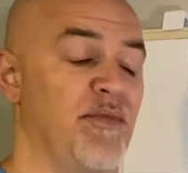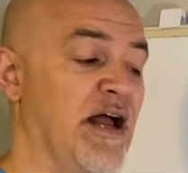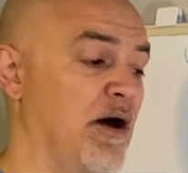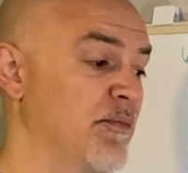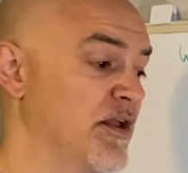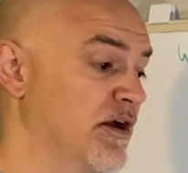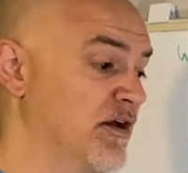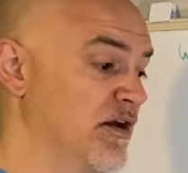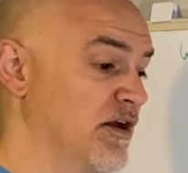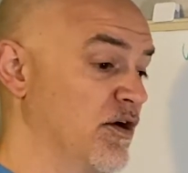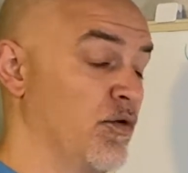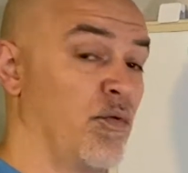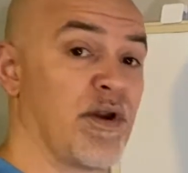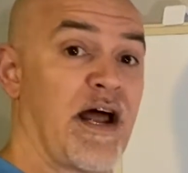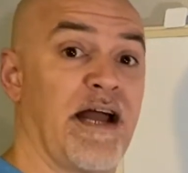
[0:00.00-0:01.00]
Now,
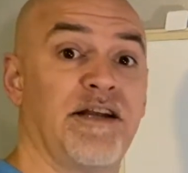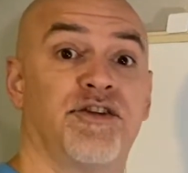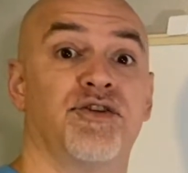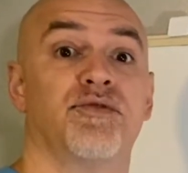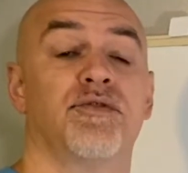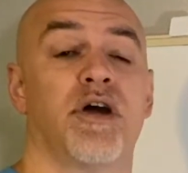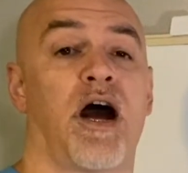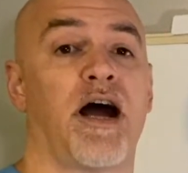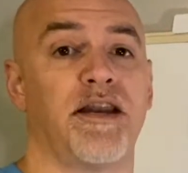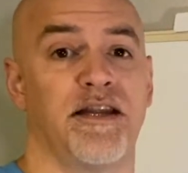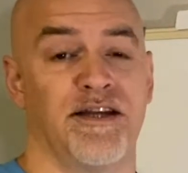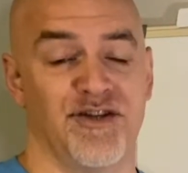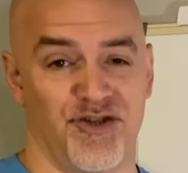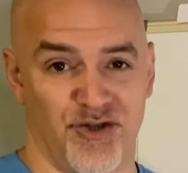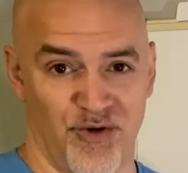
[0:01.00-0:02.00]
what I do not
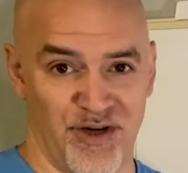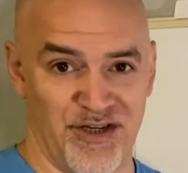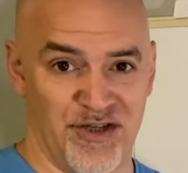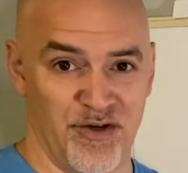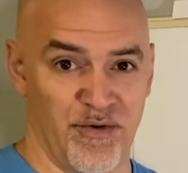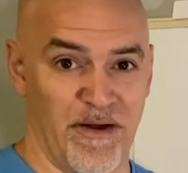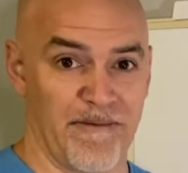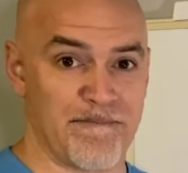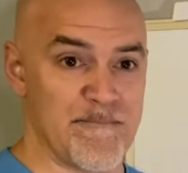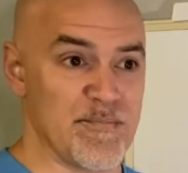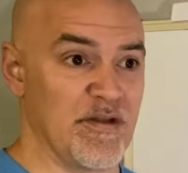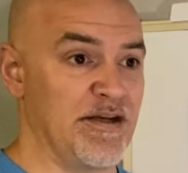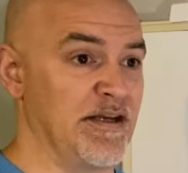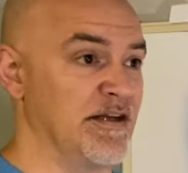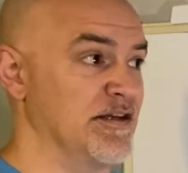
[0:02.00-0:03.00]
enjoy doing
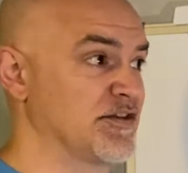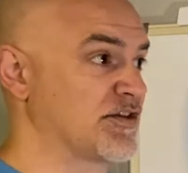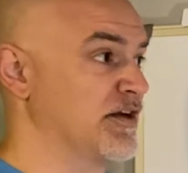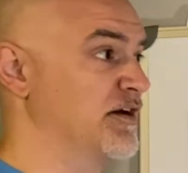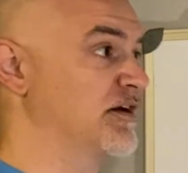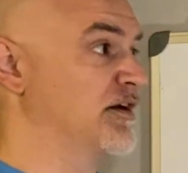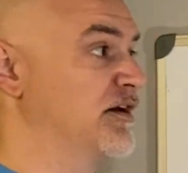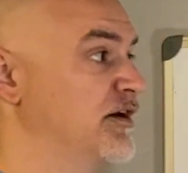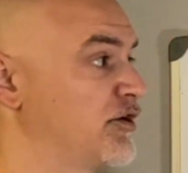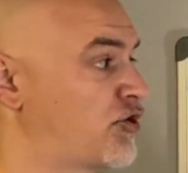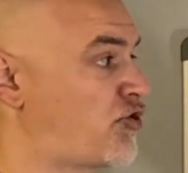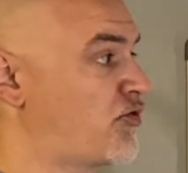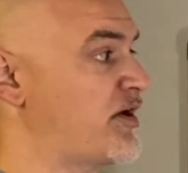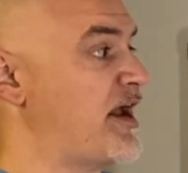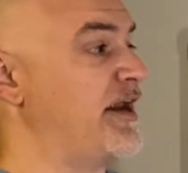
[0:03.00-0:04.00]
is
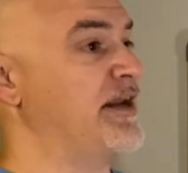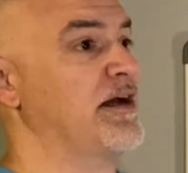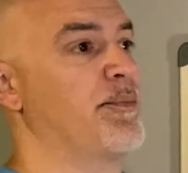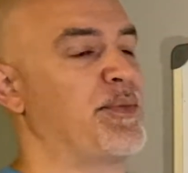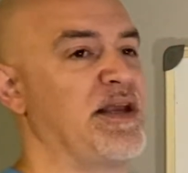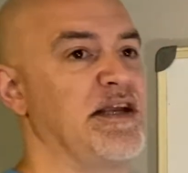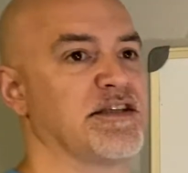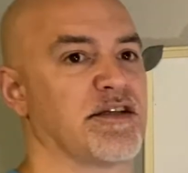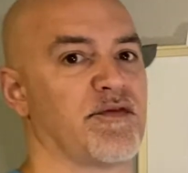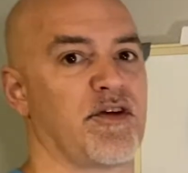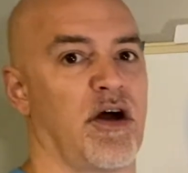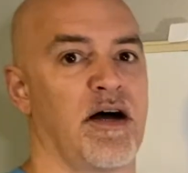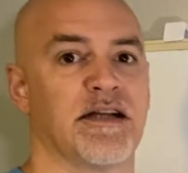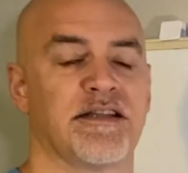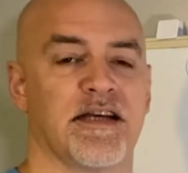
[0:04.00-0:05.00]
creating a piece of
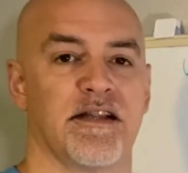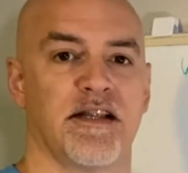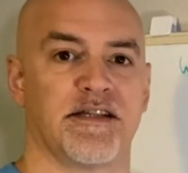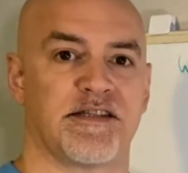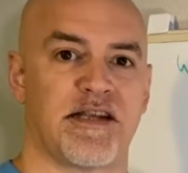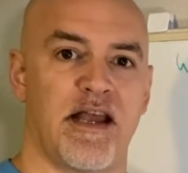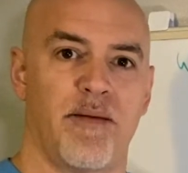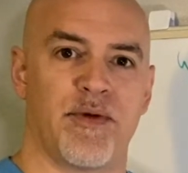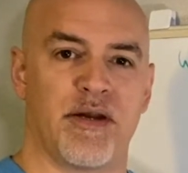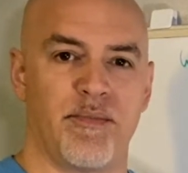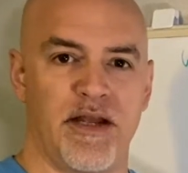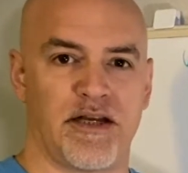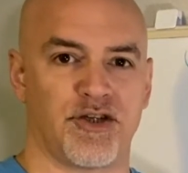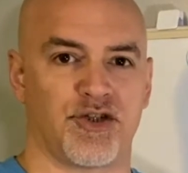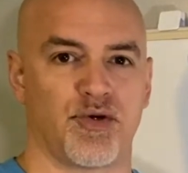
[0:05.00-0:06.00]
content. Let's say I'm going to
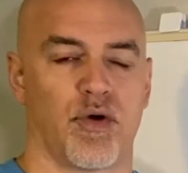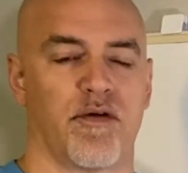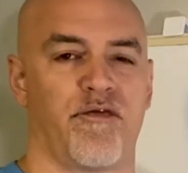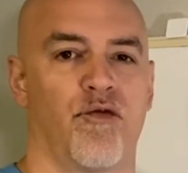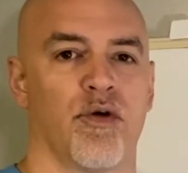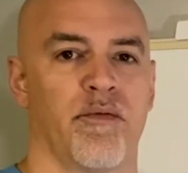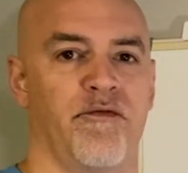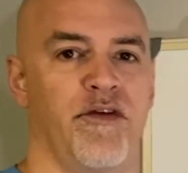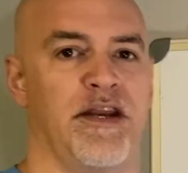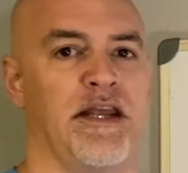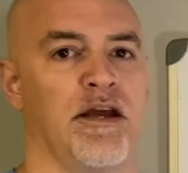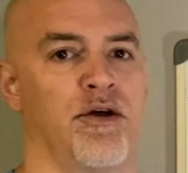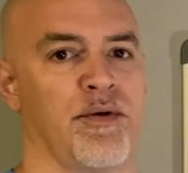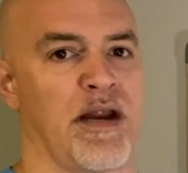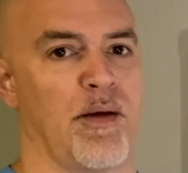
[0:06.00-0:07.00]
make a short form
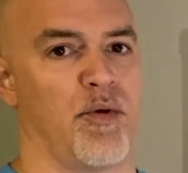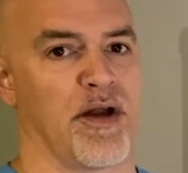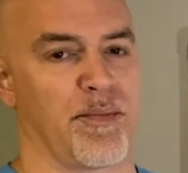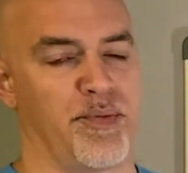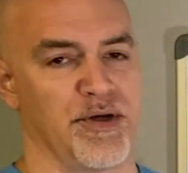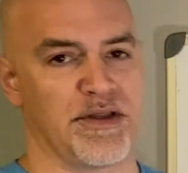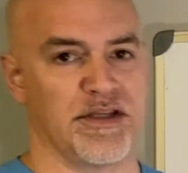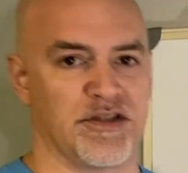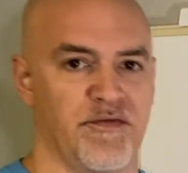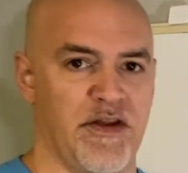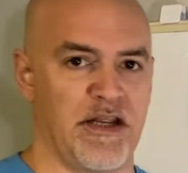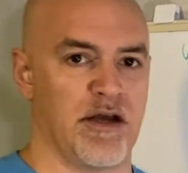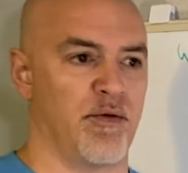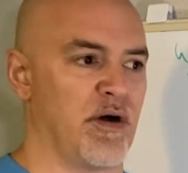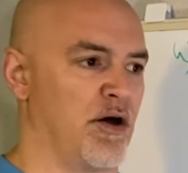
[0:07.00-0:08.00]
video and I want to put this
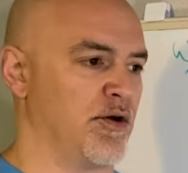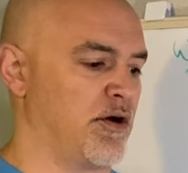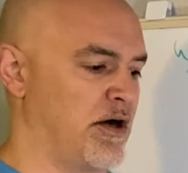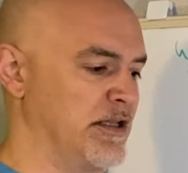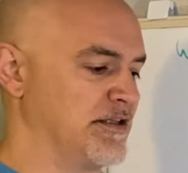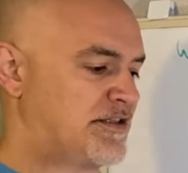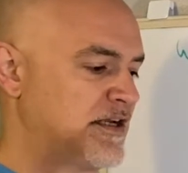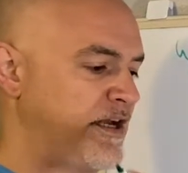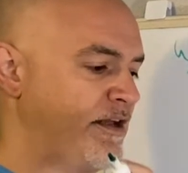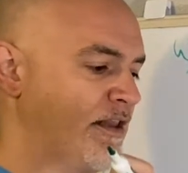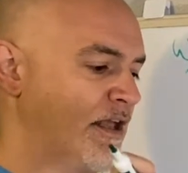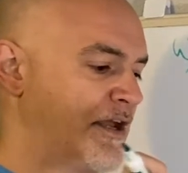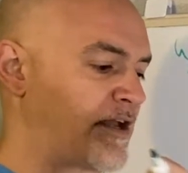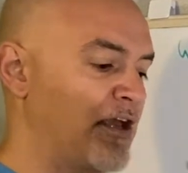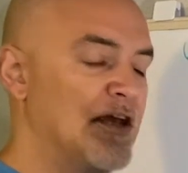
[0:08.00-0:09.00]
video out on, say,
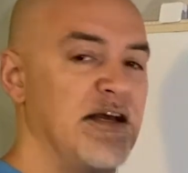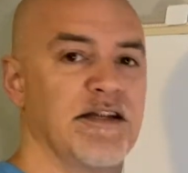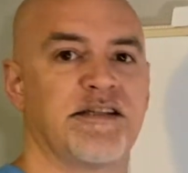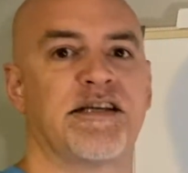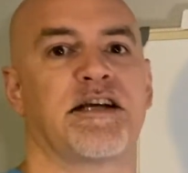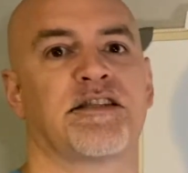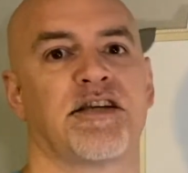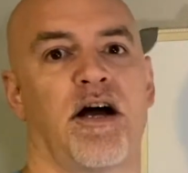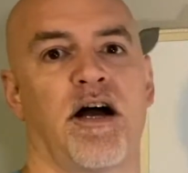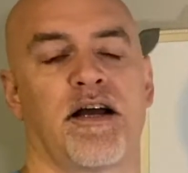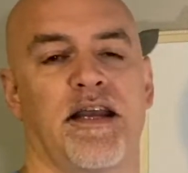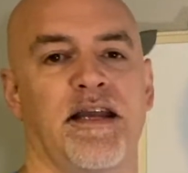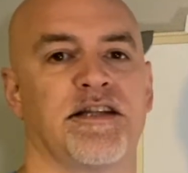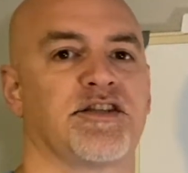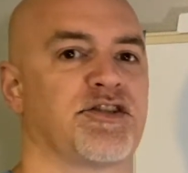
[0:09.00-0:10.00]
like
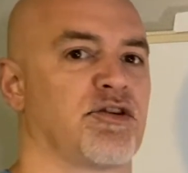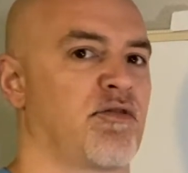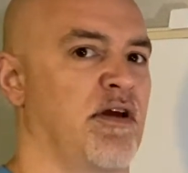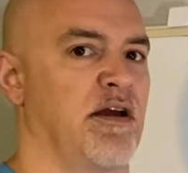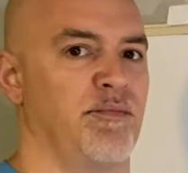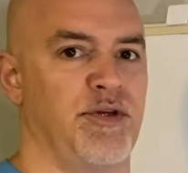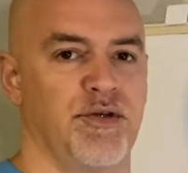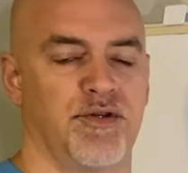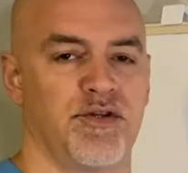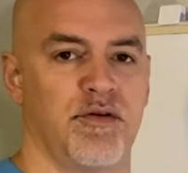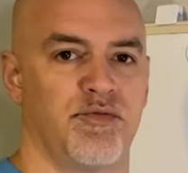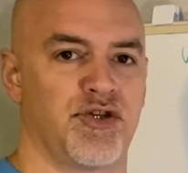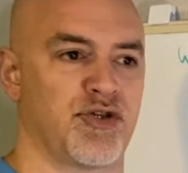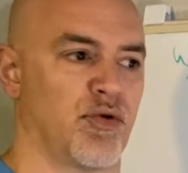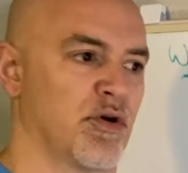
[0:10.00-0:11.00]
TikTok, Instagram,
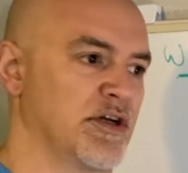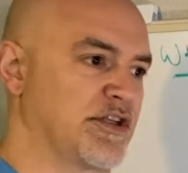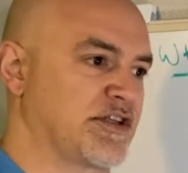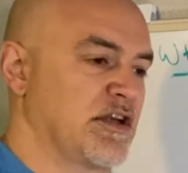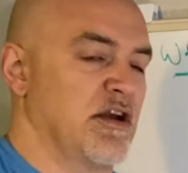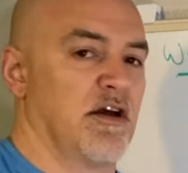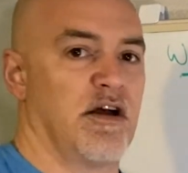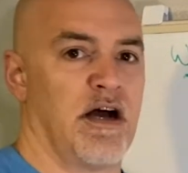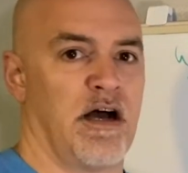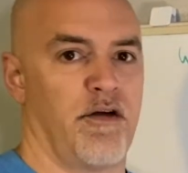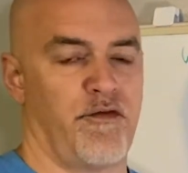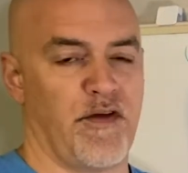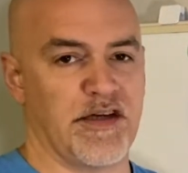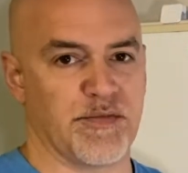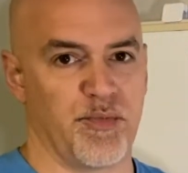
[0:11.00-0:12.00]
YouTube Shorts,
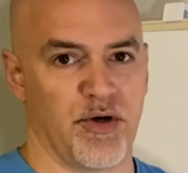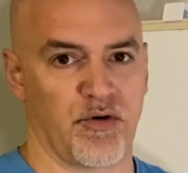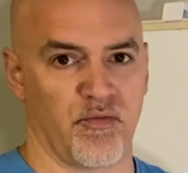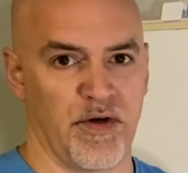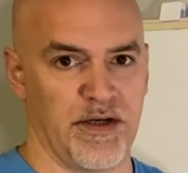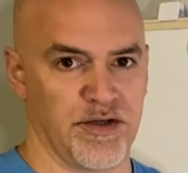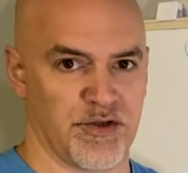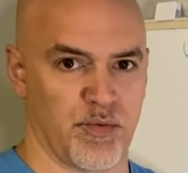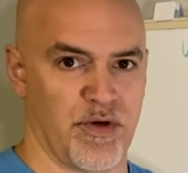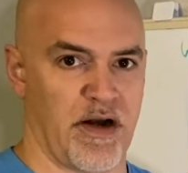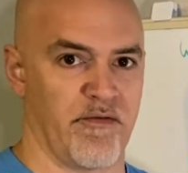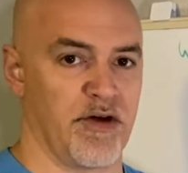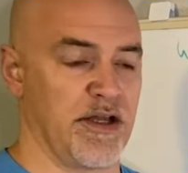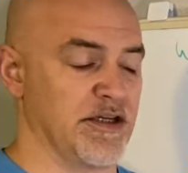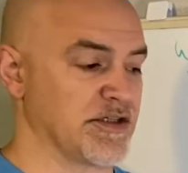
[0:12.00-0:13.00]
Facebook Reels,
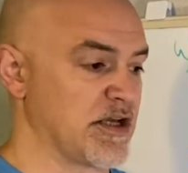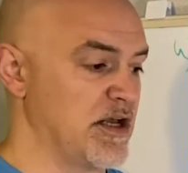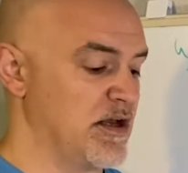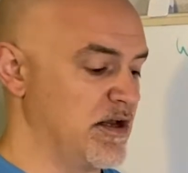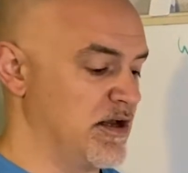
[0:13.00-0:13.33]
whatever it is.